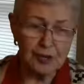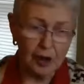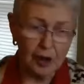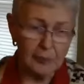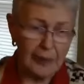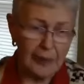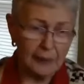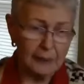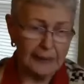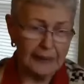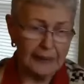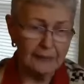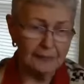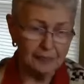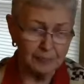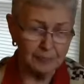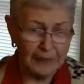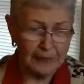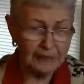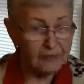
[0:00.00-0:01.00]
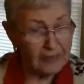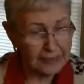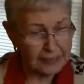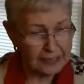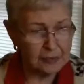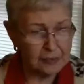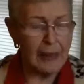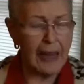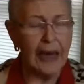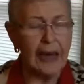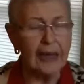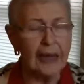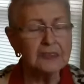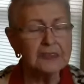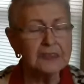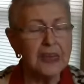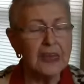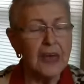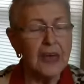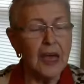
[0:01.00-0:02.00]
about being
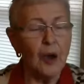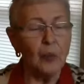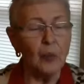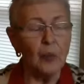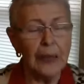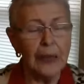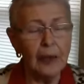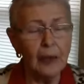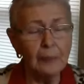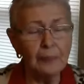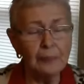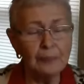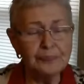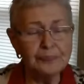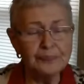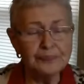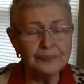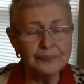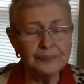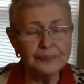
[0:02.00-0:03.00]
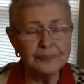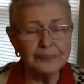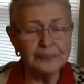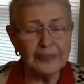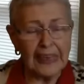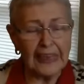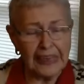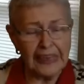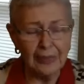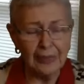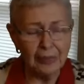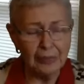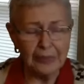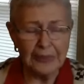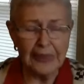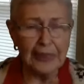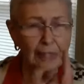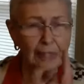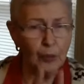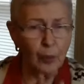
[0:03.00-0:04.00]
victimized. Well, in
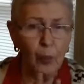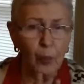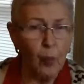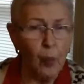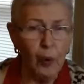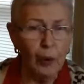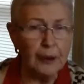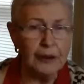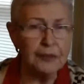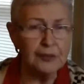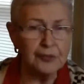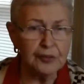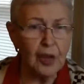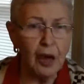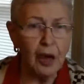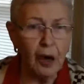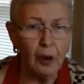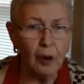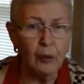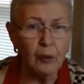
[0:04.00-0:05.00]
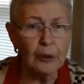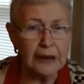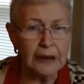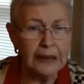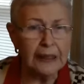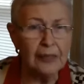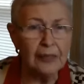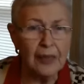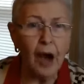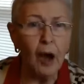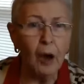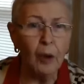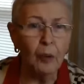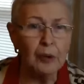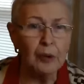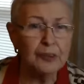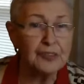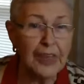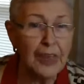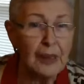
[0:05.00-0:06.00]
the one is the whole, and in the
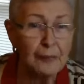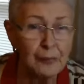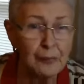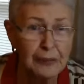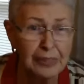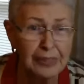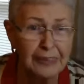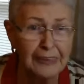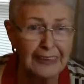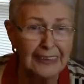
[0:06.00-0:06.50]
whole is everything.